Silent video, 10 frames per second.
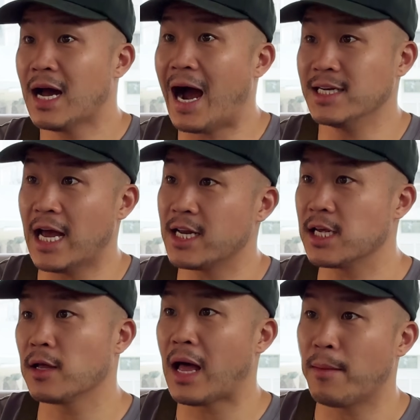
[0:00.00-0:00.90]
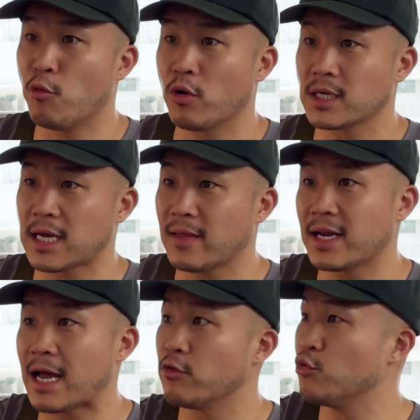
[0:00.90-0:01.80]
identity a lot more because I
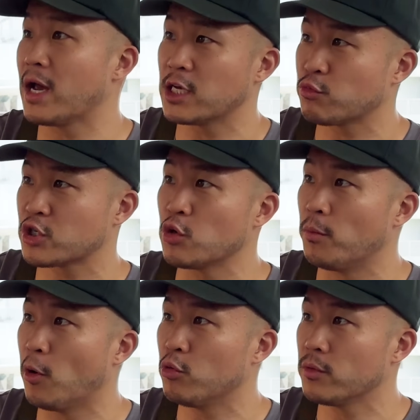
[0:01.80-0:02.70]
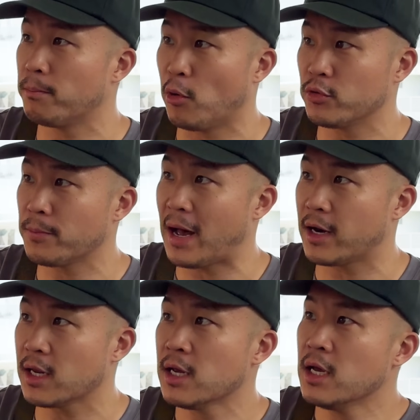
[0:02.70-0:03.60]
liked how you guys were so bold about it.